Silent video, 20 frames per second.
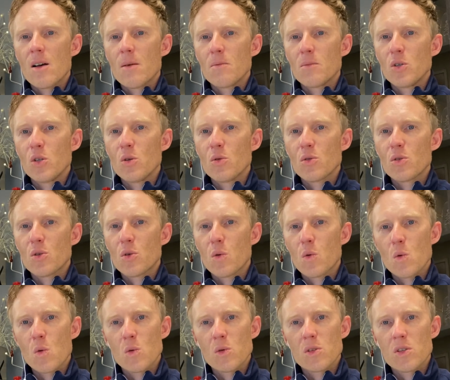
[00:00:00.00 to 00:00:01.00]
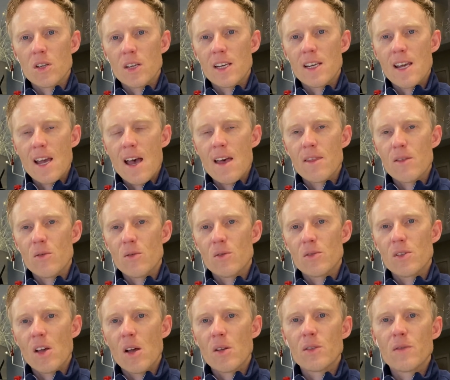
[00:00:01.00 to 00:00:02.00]
use tools to get those
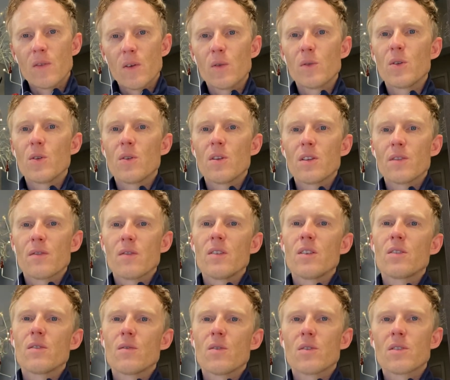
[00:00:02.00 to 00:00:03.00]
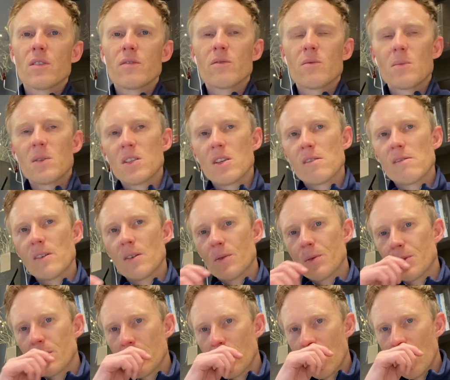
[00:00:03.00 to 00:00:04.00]
Hounsfield units for each of those different
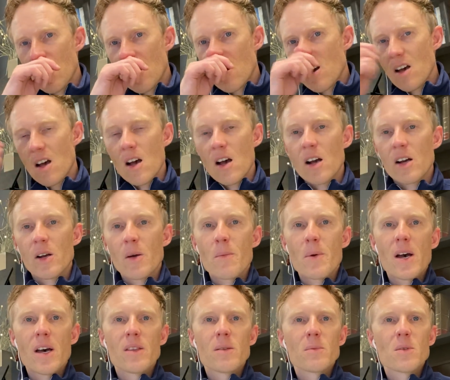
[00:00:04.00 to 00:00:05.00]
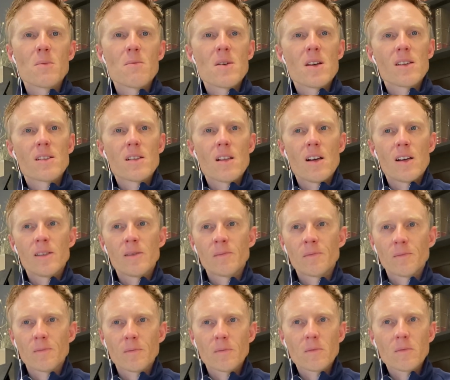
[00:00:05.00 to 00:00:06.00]
materials and compare them to baseline.
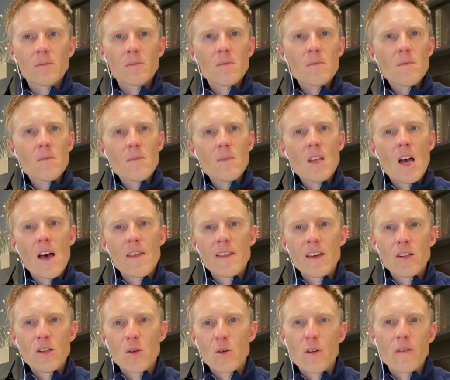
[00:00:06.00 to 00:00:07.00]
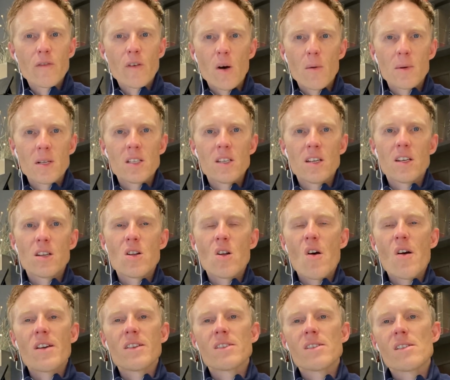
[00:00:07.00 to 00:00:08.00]
And then uniformity in
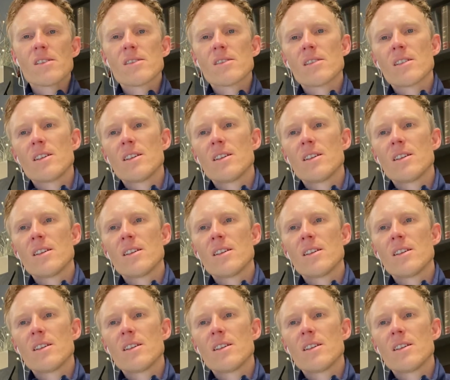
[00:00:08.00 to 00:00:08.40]
noise is